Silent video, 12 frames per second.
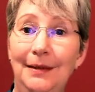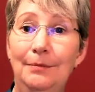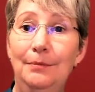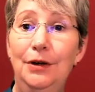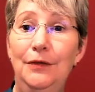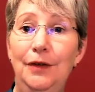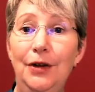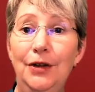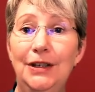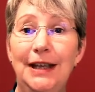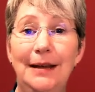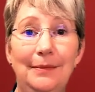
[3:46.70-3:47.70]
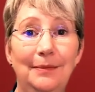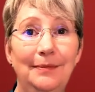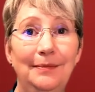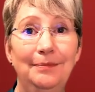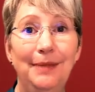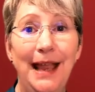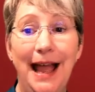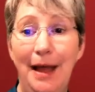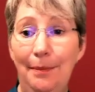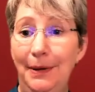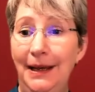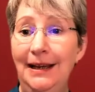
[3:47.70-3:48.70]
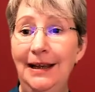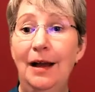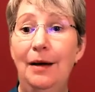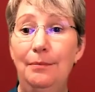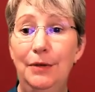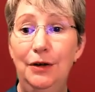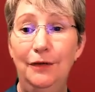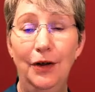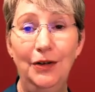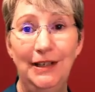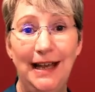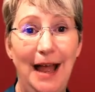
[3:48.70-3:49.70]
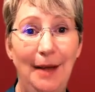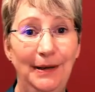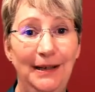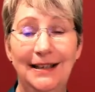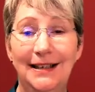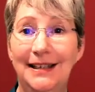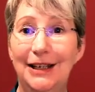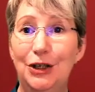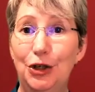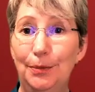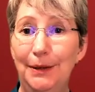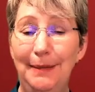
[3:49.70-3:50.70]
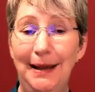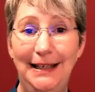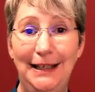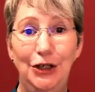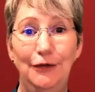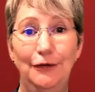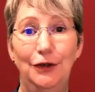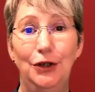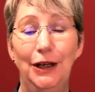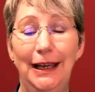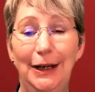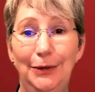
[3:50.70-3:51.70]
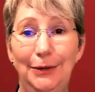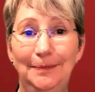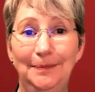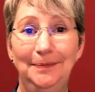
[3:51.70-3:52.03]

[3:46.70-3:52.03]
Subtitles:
Move on to be happy. Move on to happiness. A double message for you.